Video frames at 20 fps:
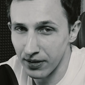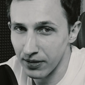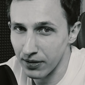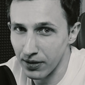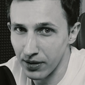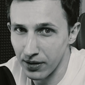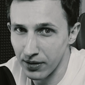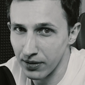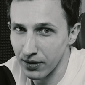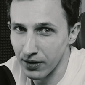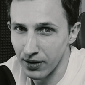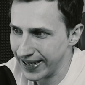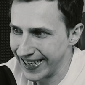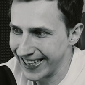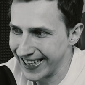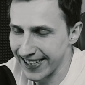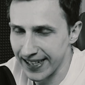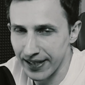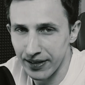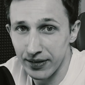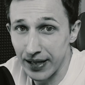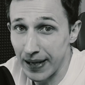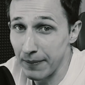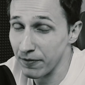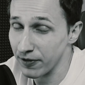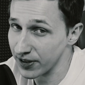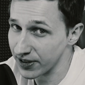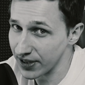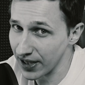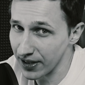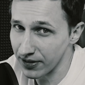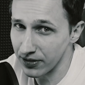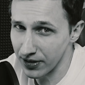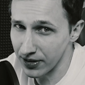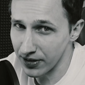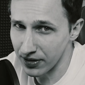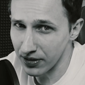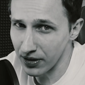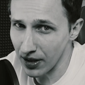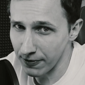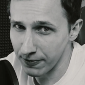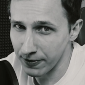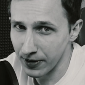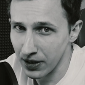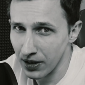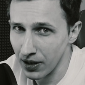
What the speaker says: and I can't emphasize this enough.